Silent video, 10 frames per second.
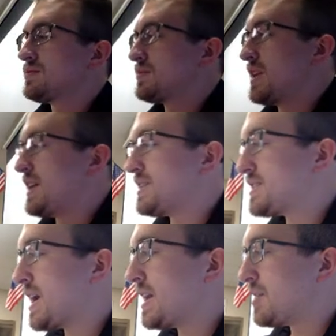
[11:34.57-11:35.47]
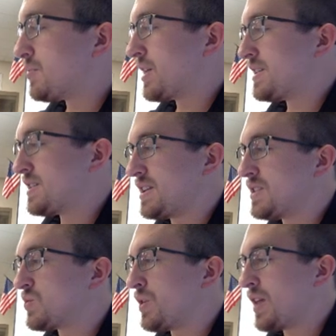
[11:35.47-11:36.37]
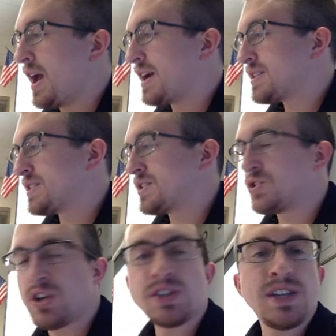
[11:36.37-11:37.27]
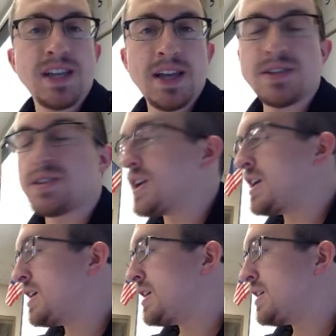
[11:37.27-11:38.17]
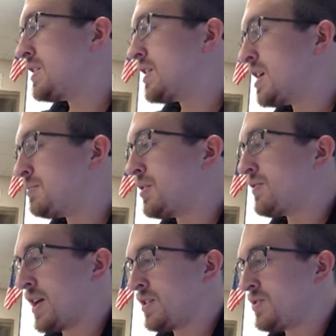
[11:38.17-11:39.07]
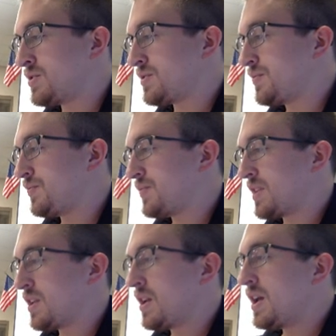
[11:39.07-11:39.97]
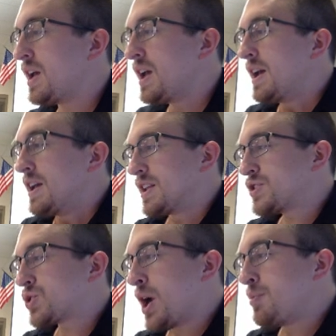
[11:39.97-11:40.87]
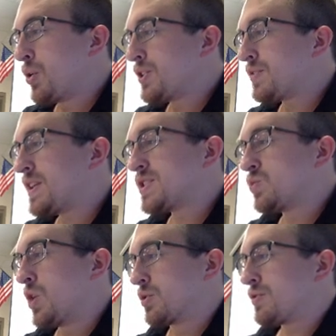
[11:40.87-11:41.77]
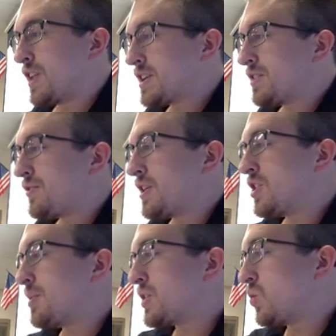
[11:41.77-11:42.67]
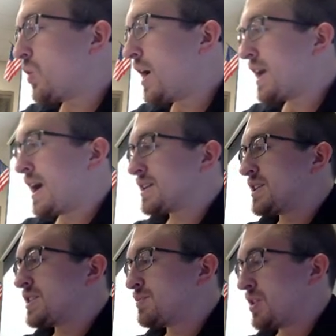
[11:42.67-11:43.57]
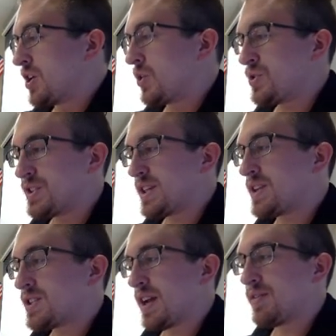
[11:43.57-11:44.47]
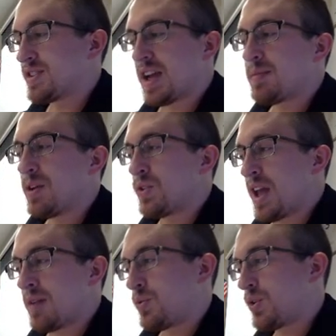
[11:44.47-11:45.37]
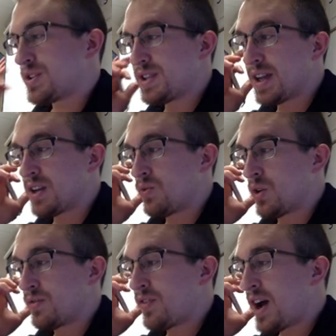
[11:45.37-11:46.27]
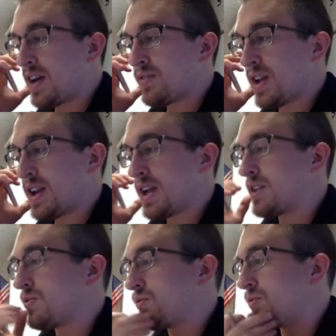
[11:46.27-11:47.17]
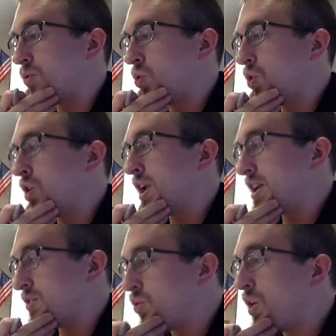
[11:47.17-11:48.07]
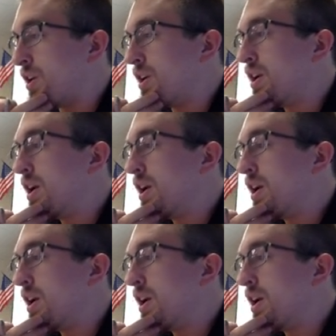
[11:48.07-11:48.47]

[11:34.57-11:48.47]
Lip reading: inside the parentheses with x. This just negates your input values. Let's try both of these in one. Reflect the figure about the y-axis below. You can see I just have a segment with endpoints -1, 5 and -4, -1.